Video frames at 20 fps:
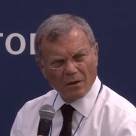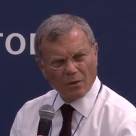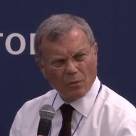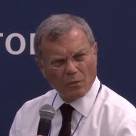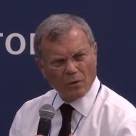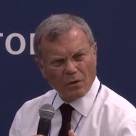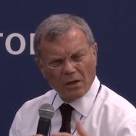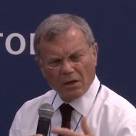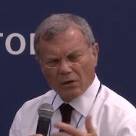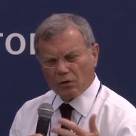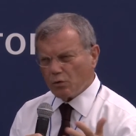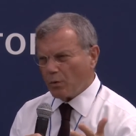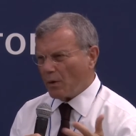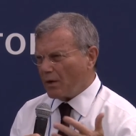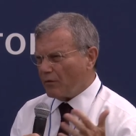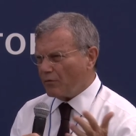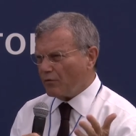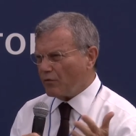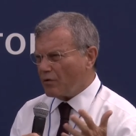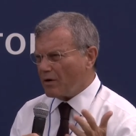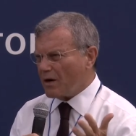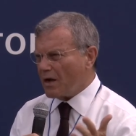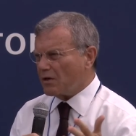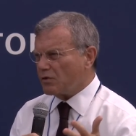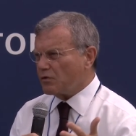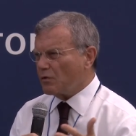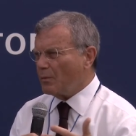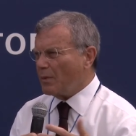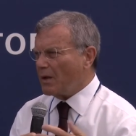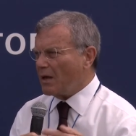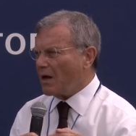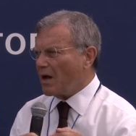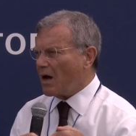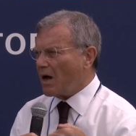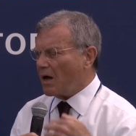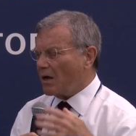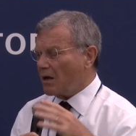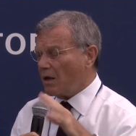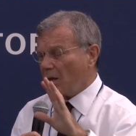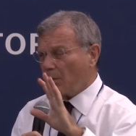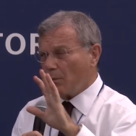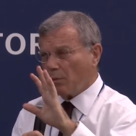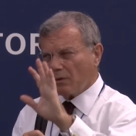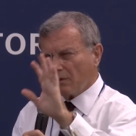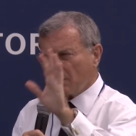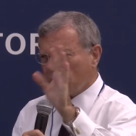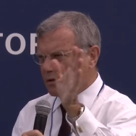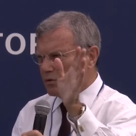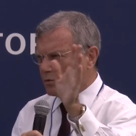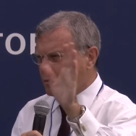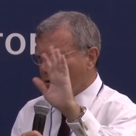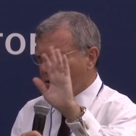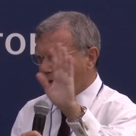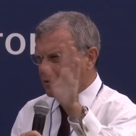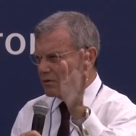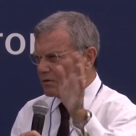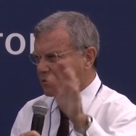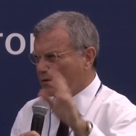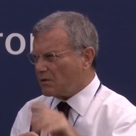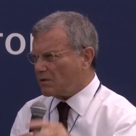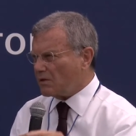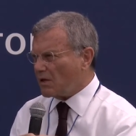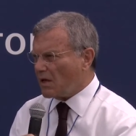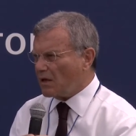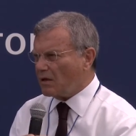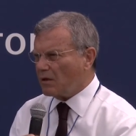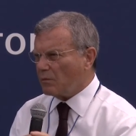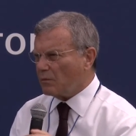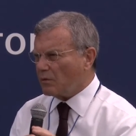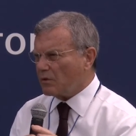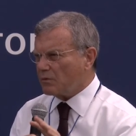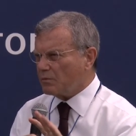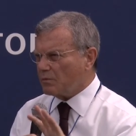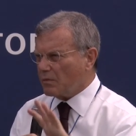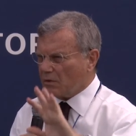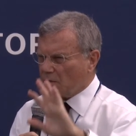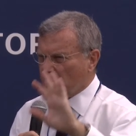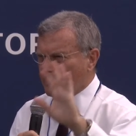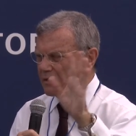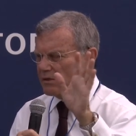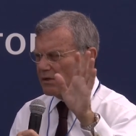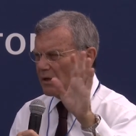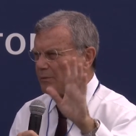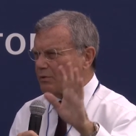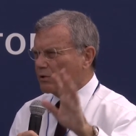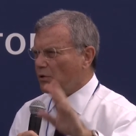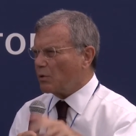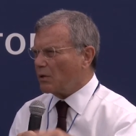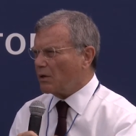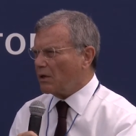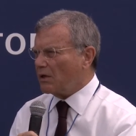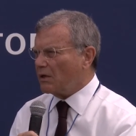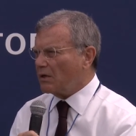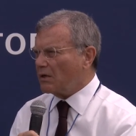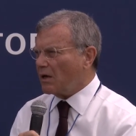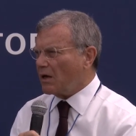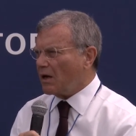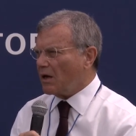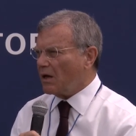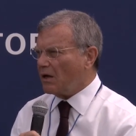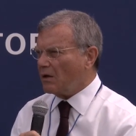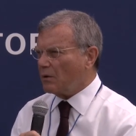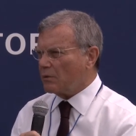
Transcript: within 24 hours of being unable, this is what is said, it's been subsequently denied.